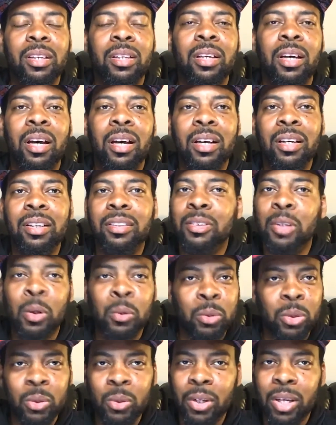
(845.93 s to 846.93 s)

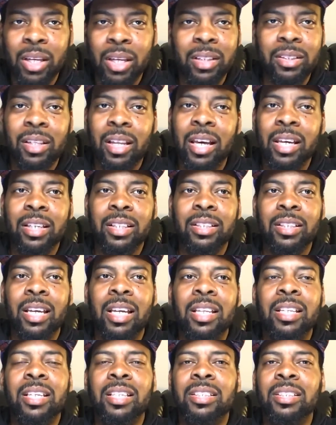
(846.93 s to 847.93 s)
Don't do that. Like,
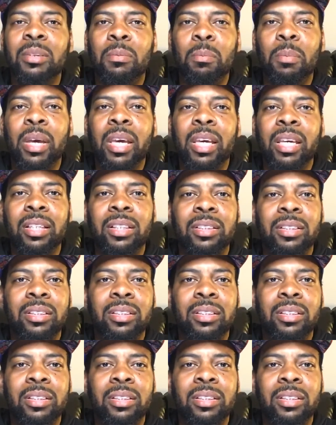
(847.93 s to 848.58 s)
that doesn't make